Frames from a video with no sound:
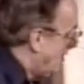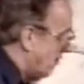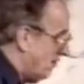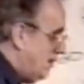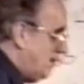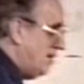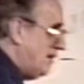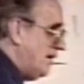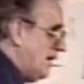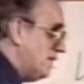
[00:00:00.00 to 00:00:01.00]
know
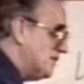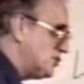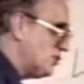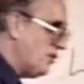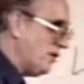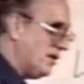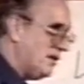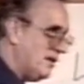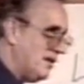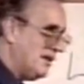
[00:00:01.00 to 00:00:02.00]
in the story
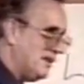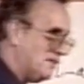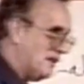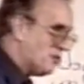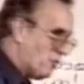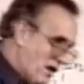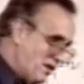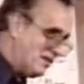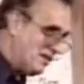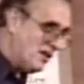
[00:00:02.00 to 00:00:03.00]
that the
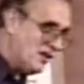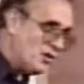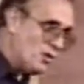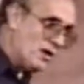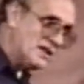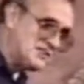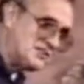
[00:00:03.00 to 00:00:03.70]
one who had